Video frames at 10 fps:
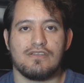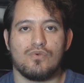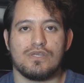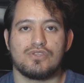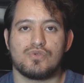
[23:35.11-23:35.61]
and
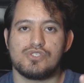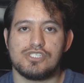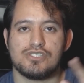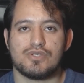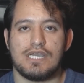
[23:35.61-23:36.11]
only through
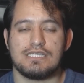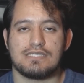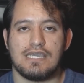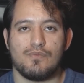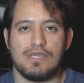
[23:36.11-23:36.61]
Jesus
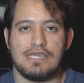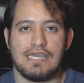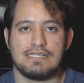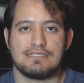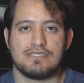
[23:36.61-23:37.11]
Christ can we
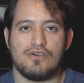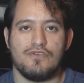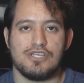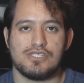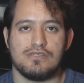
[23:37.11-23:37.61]
get
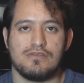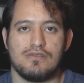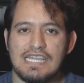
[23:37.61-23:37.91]
salvation.